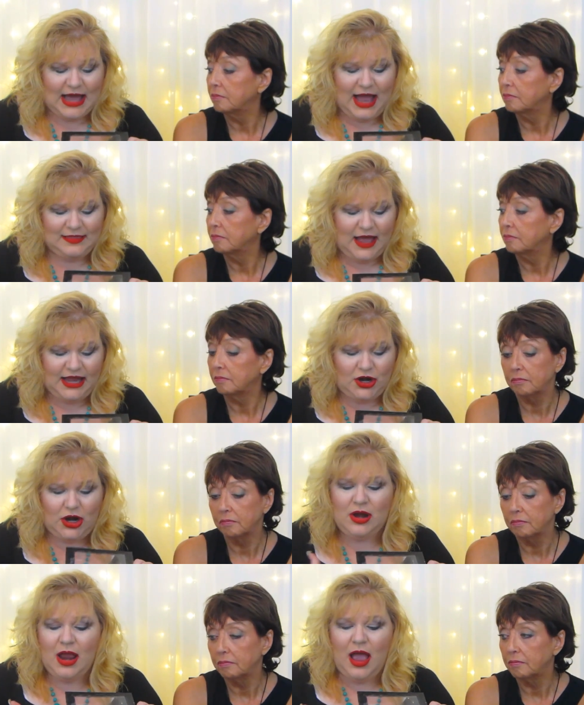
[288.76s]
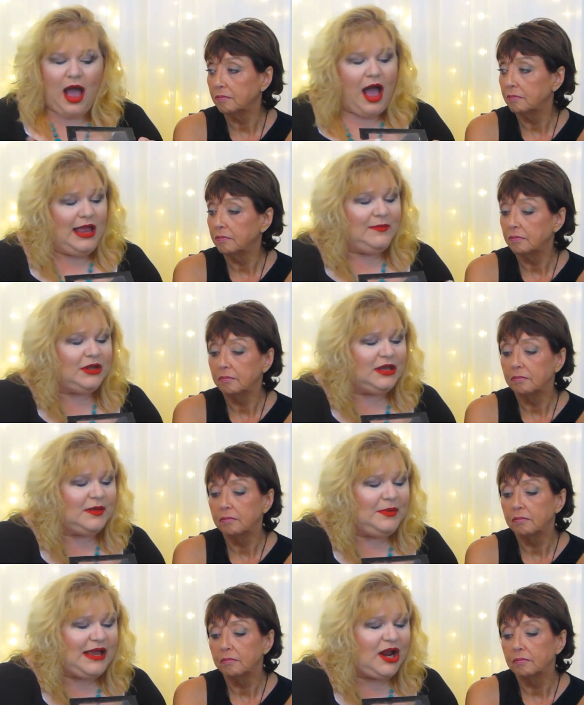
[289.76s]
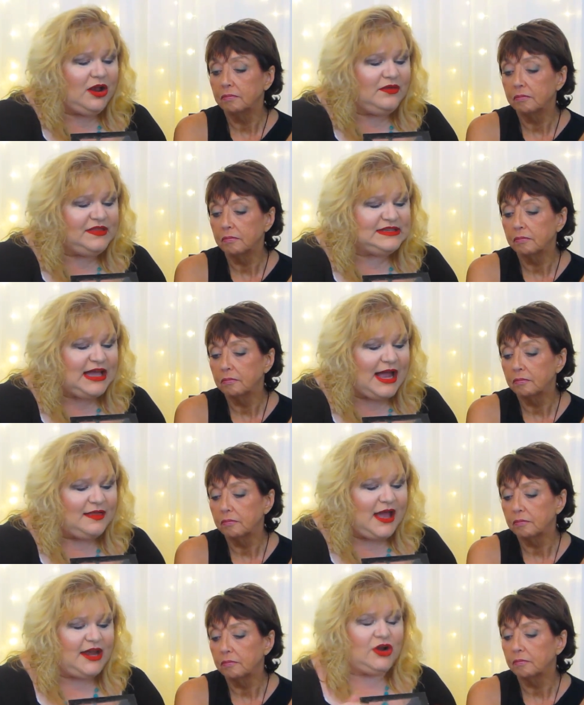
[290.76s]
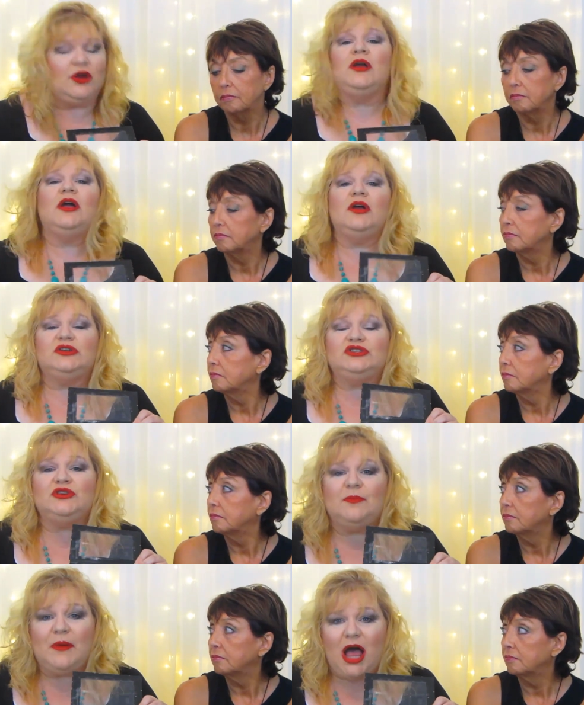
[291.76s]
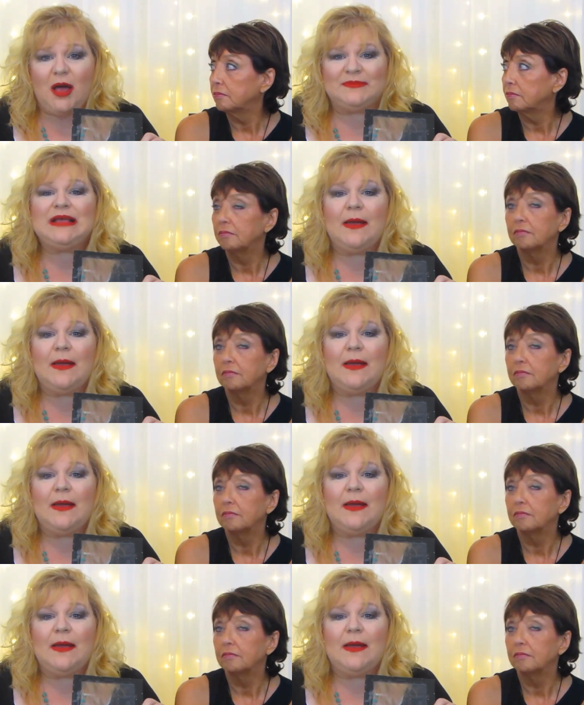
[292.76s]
Speaker 1: highlighter, I am going to compare this highlighter to the Balms